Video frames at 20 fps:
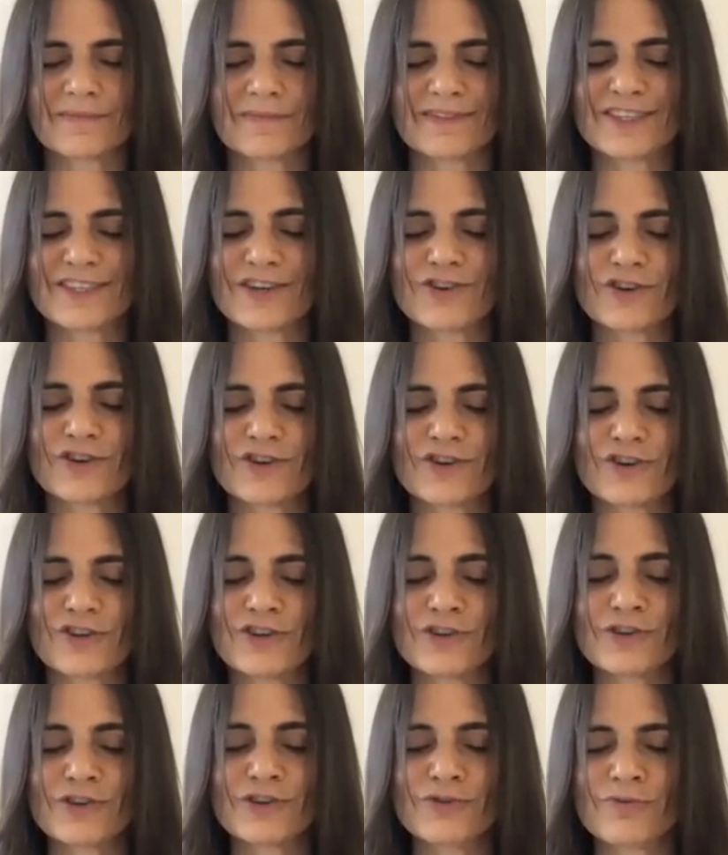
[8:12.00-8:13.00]
It's under
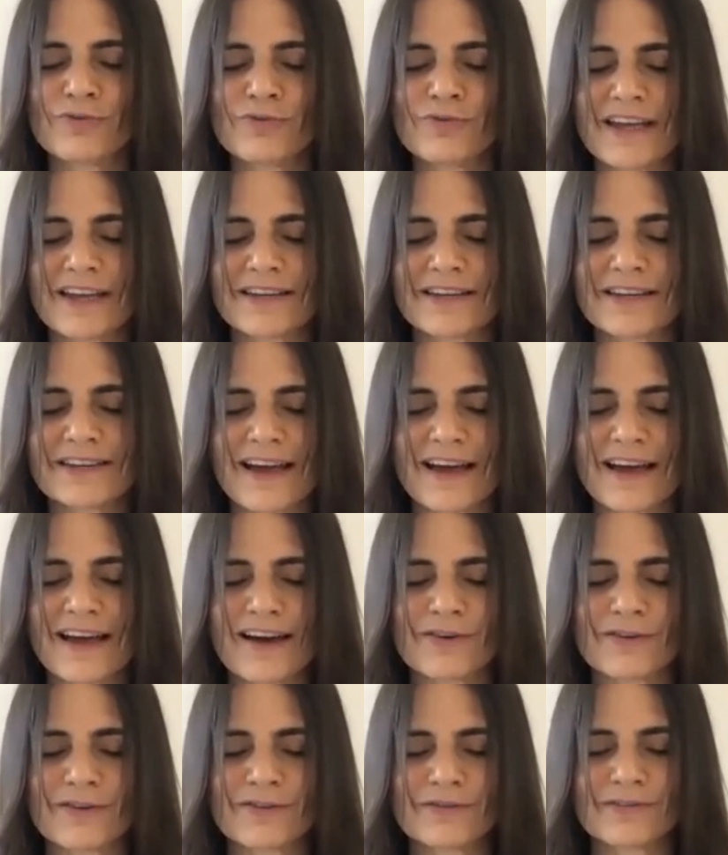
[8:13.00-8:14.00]
you right
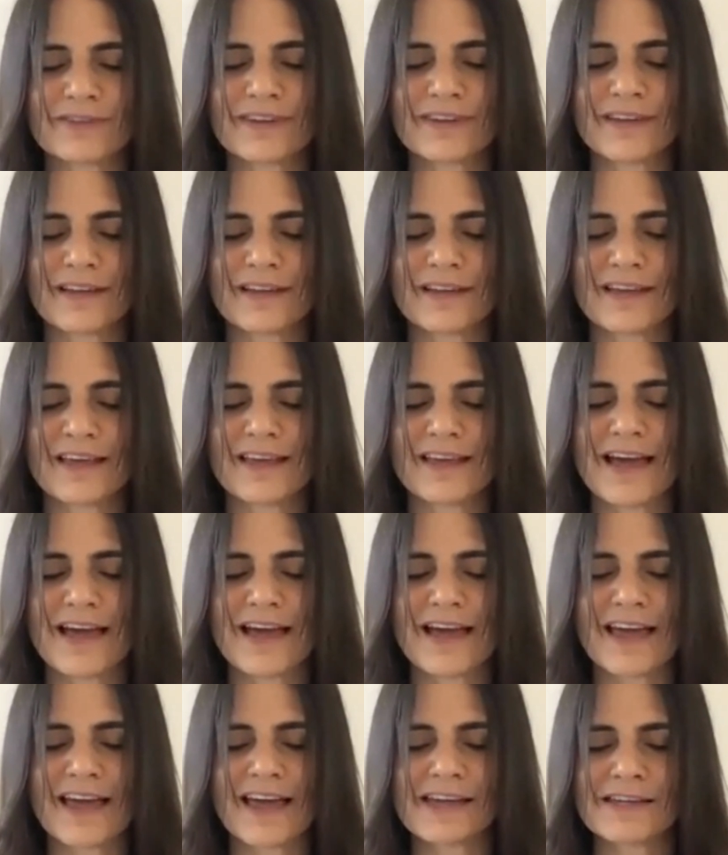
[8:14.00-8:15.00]
now
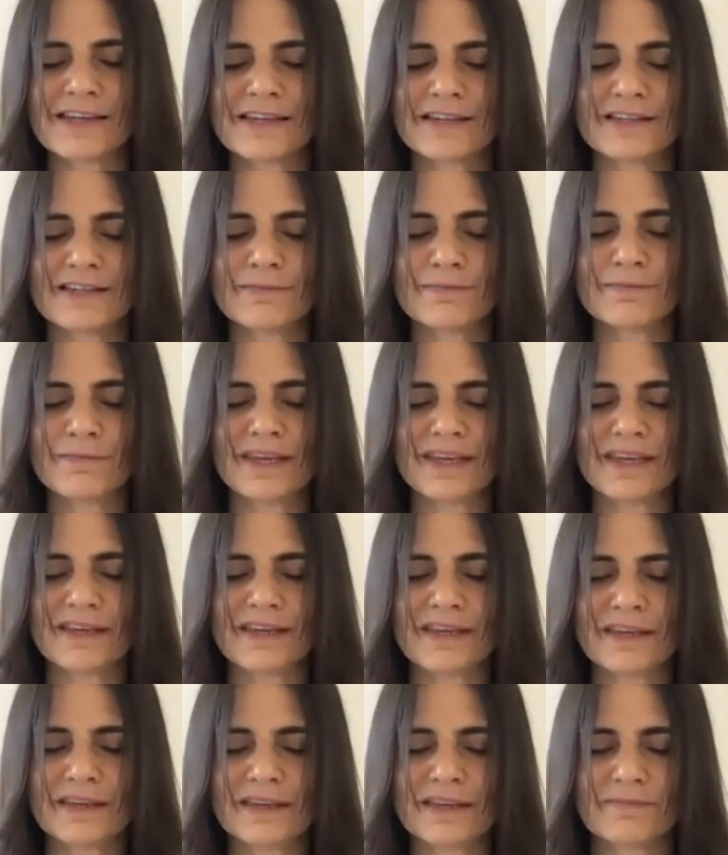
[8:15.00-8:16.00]
and
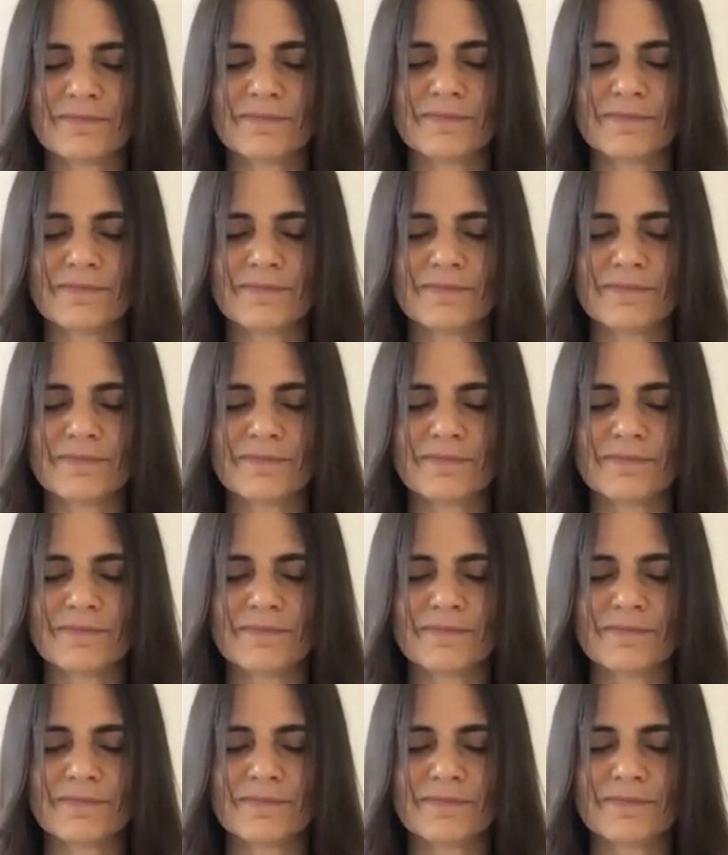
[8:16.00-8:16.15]
me,